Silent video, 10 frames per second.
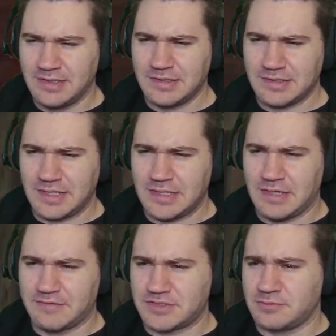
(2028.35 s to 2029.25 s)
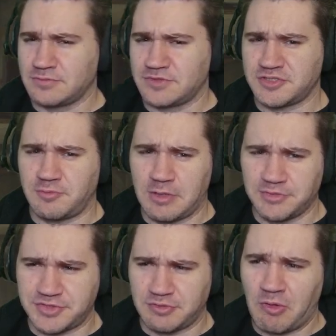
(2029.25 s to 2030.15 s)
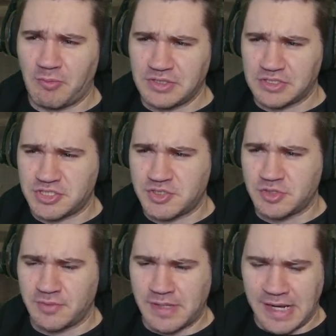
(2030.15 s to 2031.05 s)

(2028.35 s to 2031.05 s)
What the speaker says: they kind of have a certain squelch to them when they shoot them. I